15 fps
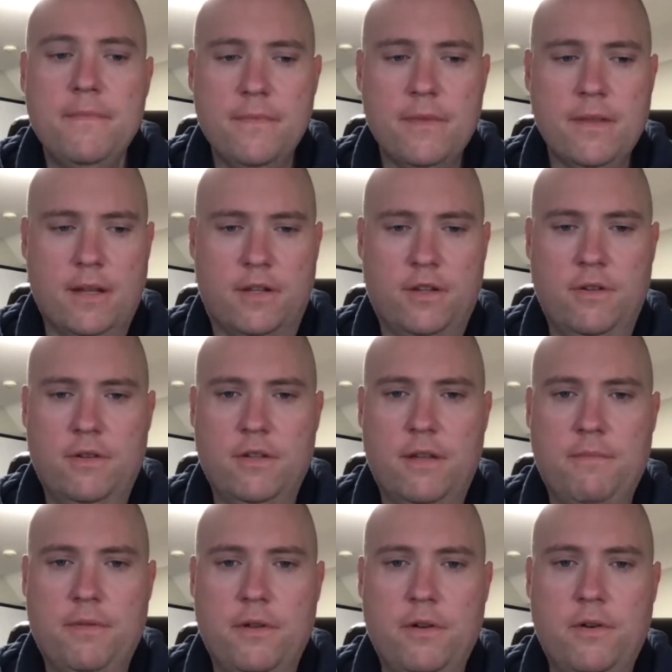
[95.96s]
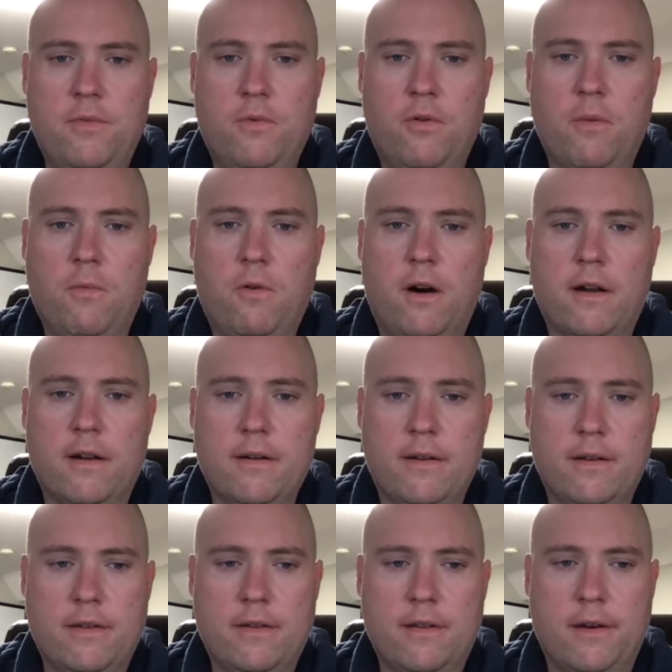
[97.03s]
It's usually blue, warm water,
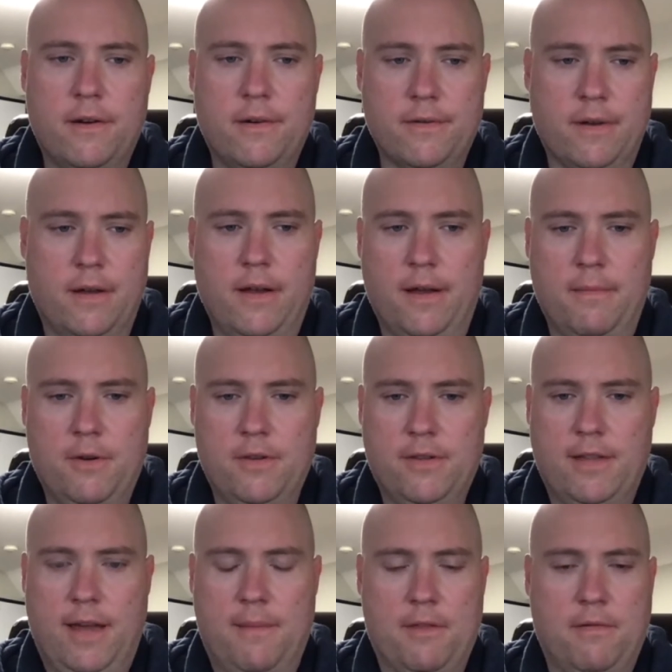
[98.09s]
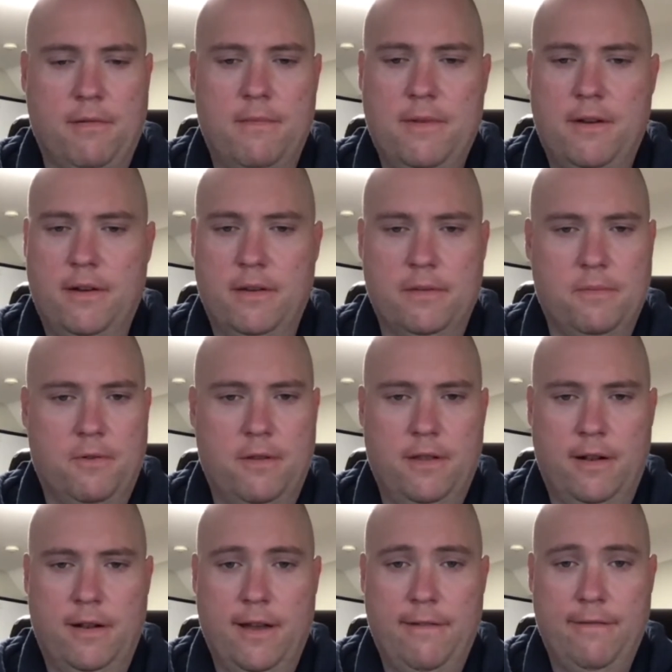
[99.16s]
so most of the time a 3 mil is more than
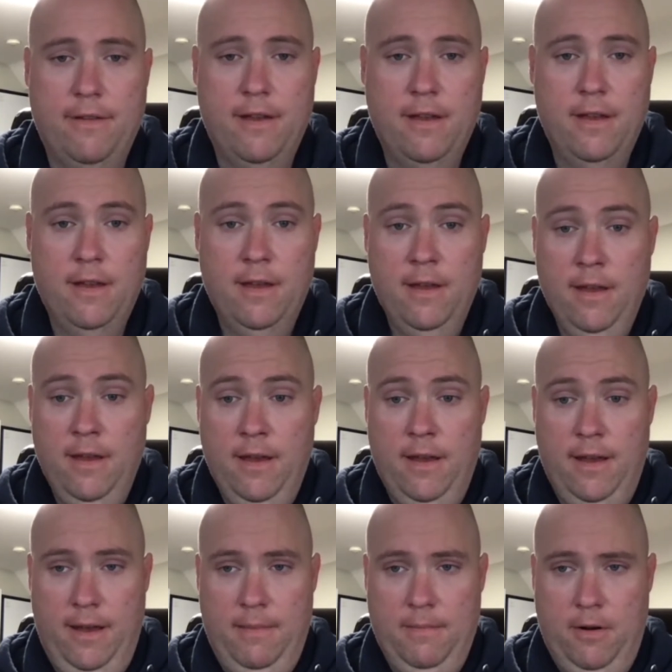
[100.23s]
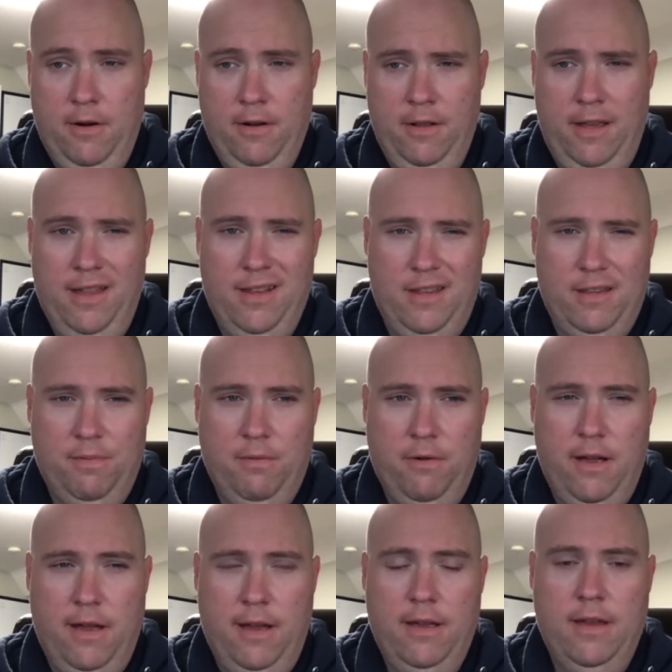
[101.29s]
enough. Early in the
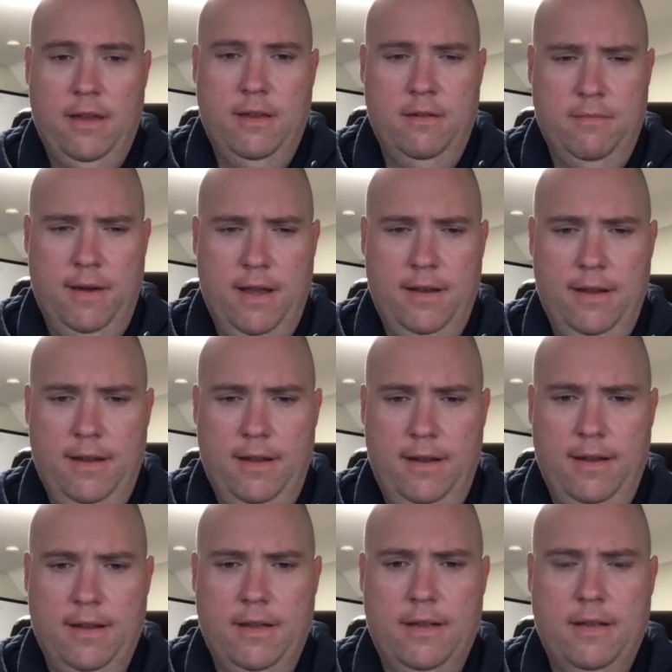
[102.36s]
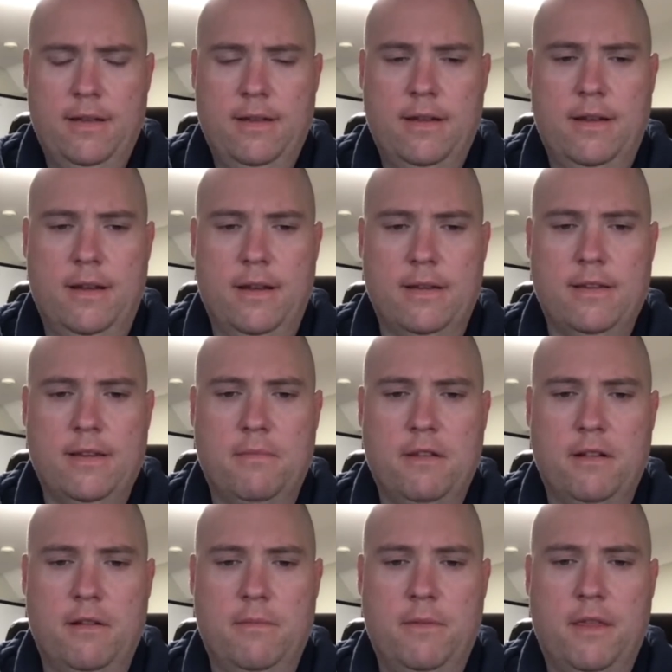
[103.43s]
spring, you might need something a
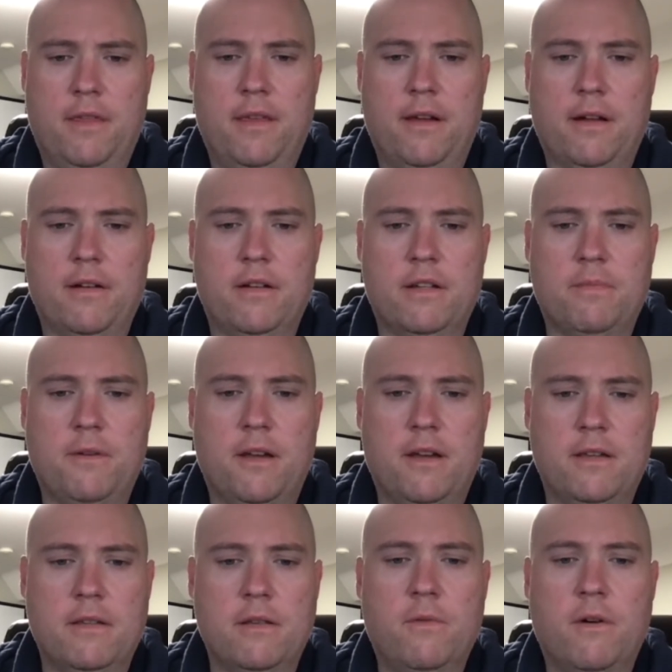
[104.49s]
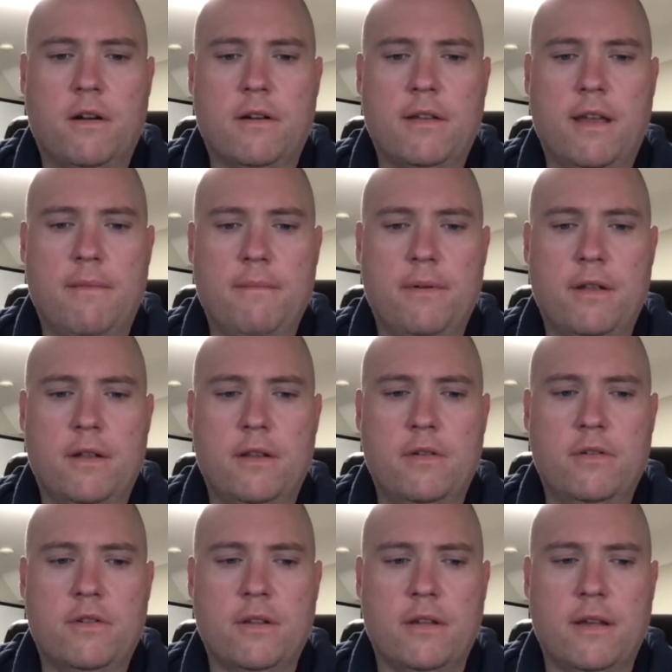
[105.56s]
little bit thicker just because of the water temp, but
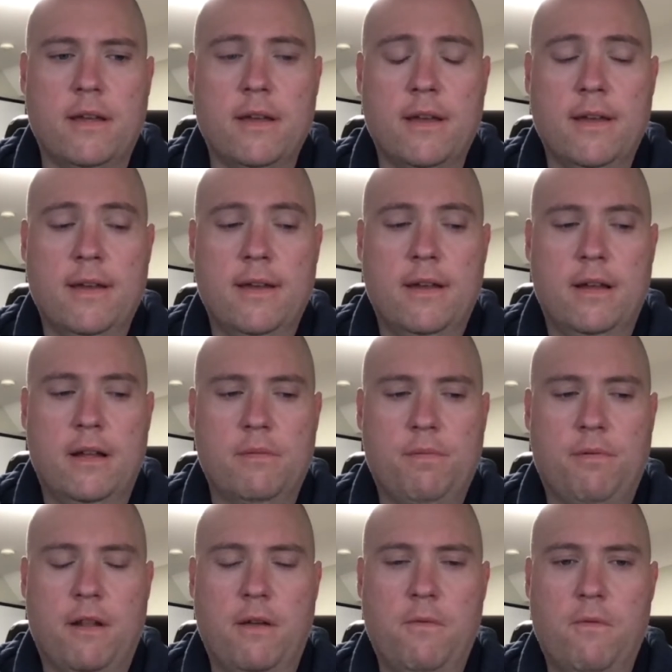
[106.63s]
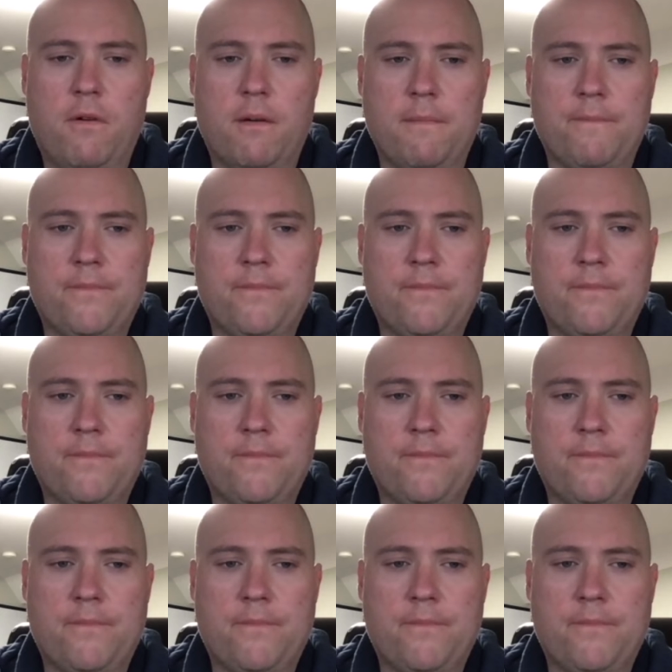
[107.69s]
usually it's pretty warm.